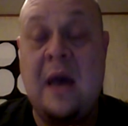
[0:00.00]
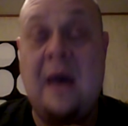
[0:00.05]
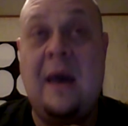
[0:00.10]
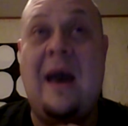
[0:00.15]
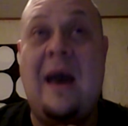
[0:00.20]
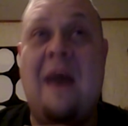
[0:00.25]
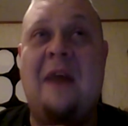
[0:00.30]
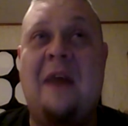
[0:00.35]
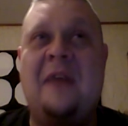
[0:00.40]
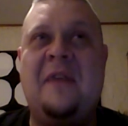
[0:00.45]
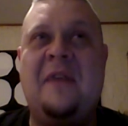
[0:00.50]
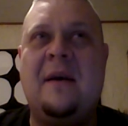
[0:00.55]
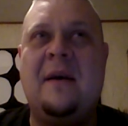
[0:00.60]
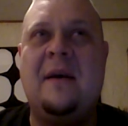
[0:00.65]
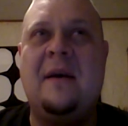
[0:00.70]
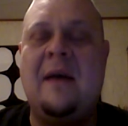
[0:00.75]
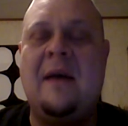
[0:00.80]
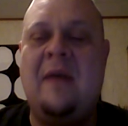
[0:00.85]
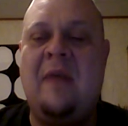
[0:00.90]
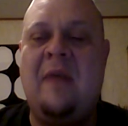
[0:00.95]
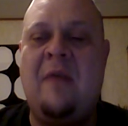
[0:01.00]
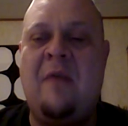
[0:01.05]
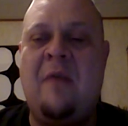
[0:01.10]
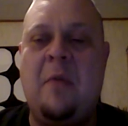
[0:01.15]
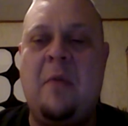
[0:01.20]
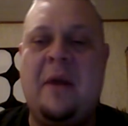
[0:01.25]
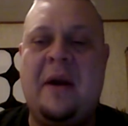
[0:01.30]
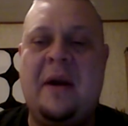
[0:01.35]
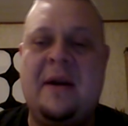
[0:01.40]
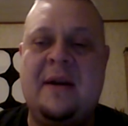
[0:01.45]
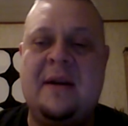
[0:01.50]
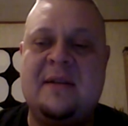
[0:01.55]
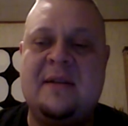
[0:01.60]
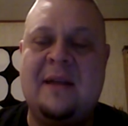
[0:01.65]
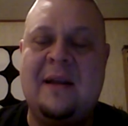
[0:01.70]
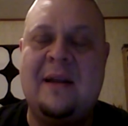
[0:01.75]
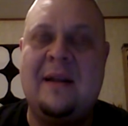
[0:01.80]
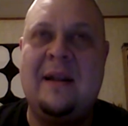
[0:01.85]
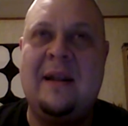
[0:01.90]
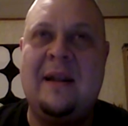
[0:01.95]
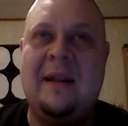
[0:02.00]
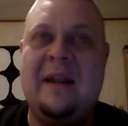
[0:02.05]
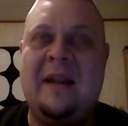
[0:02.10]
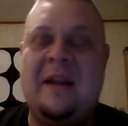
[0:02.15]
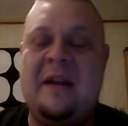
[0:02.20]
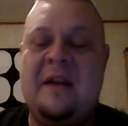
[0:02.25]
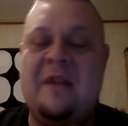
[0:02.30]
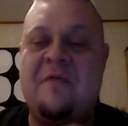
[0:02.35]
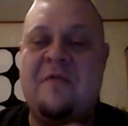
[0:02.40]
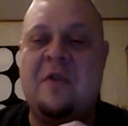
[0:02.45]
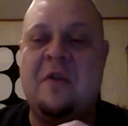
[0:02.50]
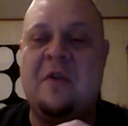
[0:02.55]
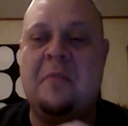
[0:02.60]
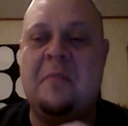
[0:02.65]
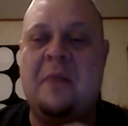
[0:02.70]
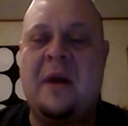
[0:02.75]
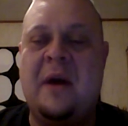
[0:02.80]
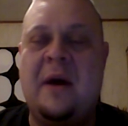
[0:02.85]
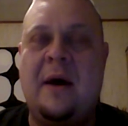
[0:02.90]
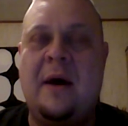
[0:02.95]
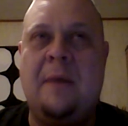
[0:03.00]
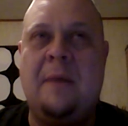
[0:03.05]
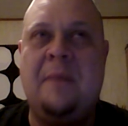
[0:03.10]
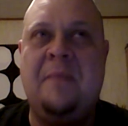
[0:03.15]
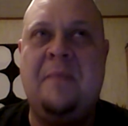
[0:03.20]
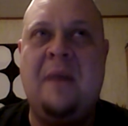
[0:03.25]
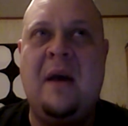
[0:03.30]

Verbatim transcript: Yeah, I think everybody does a little, little different, but uh,